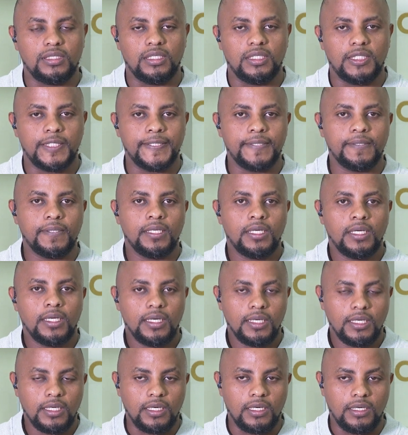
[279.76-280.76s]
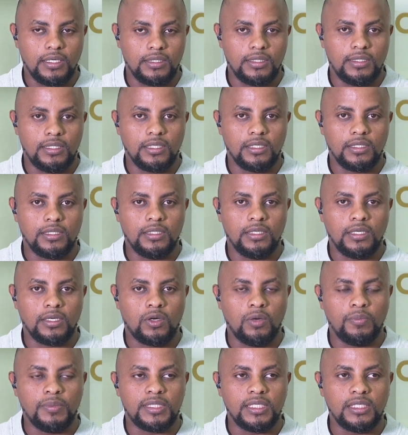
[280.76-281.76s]
the
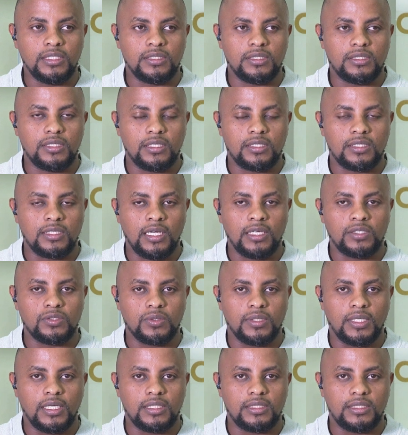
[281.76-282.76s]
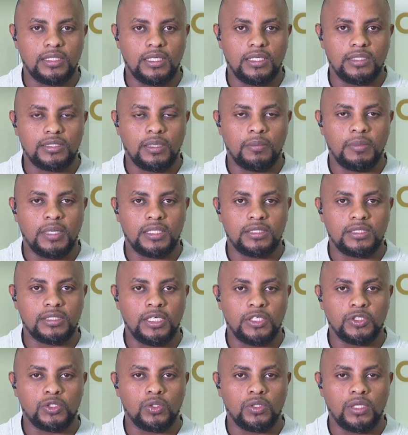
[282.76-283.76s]
committee is trying to get some
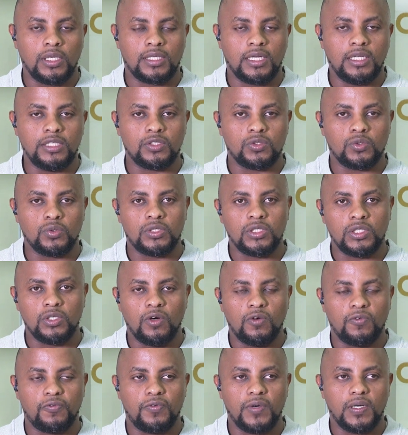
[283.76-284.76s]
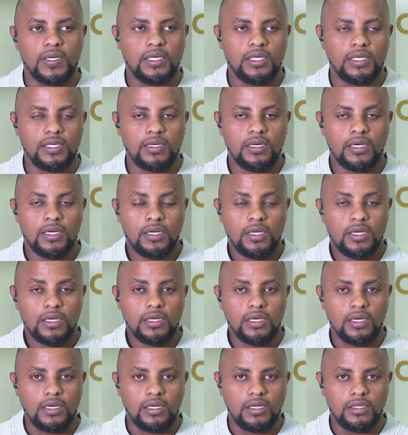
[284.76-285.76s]
extension, at least to see of
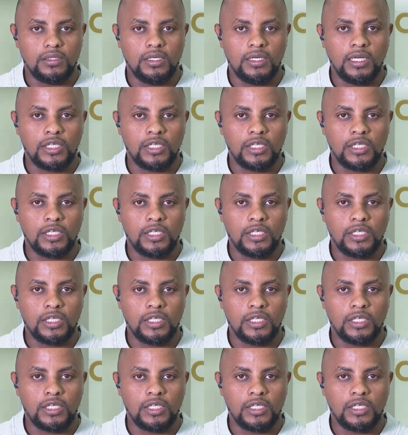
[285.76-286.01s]
the